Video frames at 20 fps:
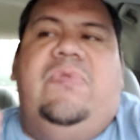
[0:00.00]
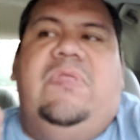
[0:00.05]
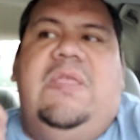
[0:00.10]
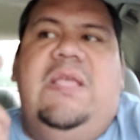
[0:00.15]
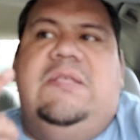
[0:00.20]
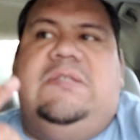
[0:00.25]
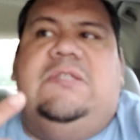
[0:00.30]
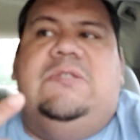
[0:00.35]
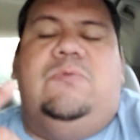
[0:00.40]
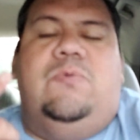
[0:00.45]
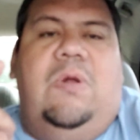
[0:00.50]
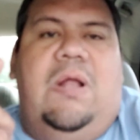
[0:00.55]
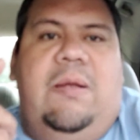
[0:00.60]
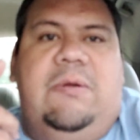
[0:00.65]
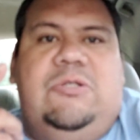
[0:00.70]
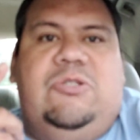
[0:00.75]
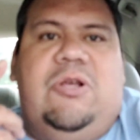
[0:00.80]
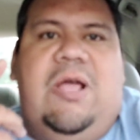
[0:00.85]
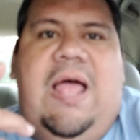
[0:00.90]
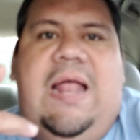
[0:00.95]
This is what
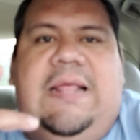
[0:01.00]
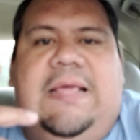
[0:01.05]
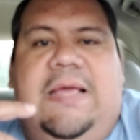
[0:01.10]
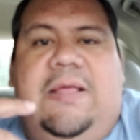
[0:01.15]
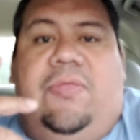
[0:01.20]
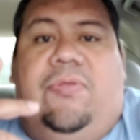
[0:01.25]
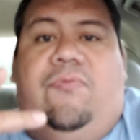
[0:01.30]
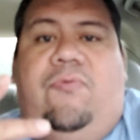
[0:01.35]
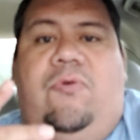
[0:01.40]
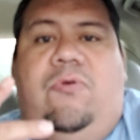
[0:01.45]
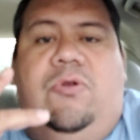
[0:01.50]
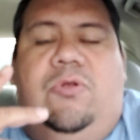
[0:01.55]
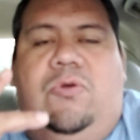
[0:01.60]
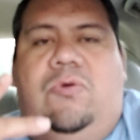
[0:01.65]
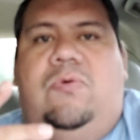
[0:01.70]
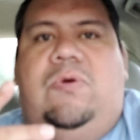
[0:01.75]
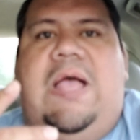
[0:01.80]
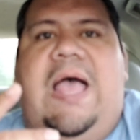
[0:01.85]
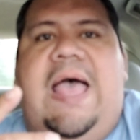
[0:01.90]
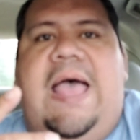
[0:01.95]
I try to get through to
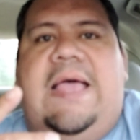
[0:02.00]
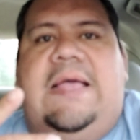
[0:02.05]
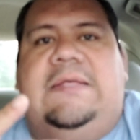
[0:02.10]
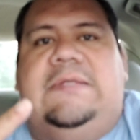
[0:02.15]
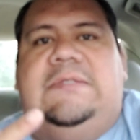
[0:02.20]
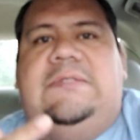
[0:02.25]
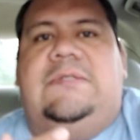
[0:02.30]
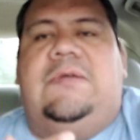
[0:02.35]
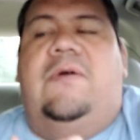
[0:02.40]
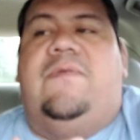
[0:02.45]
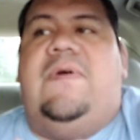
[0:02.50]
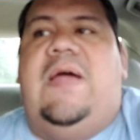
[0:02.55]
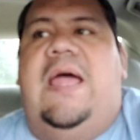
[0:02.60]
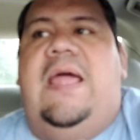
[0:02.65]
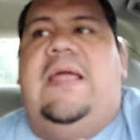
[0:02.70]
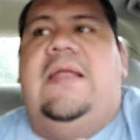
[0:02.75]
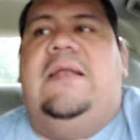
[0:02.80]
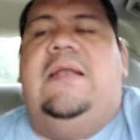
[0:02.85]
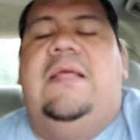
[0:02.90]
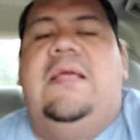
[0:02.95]
you guys, all
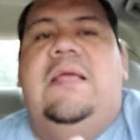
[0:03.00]
right?